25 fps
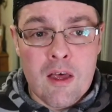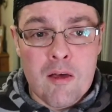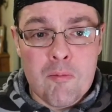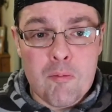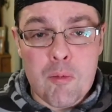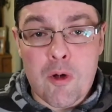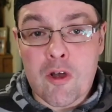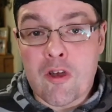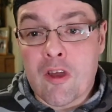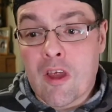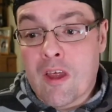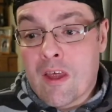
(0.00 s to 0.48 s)

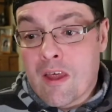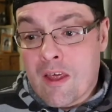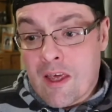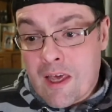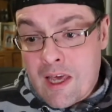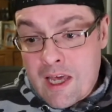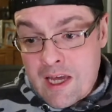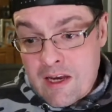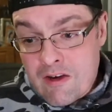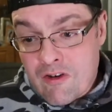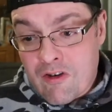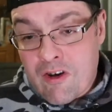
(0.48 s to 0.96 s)
but
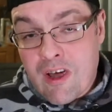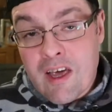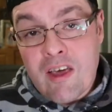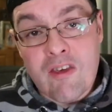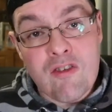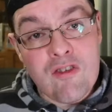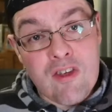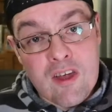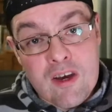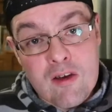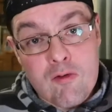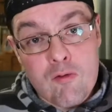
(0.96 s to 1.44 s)
he tries
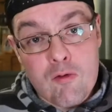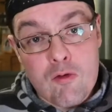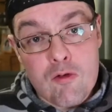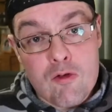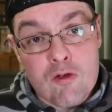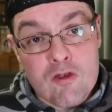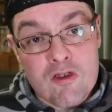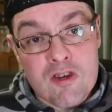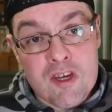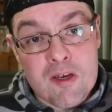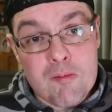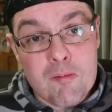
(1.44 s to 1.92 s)
to get in through
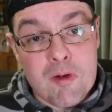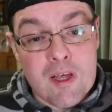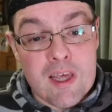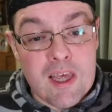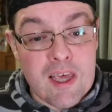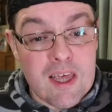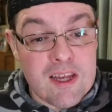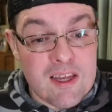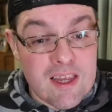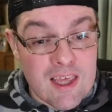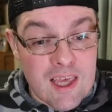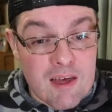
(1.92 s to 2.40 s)
the chimney.
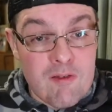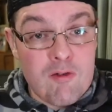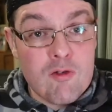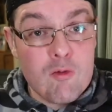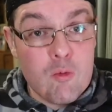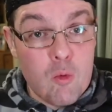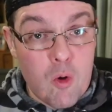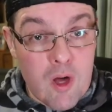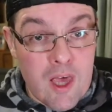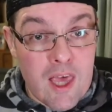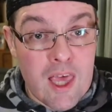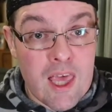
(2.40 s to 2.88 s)
It gives
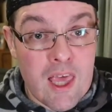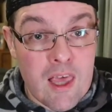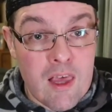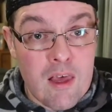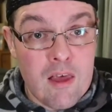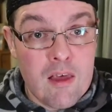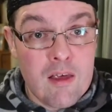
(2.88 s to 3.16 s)
way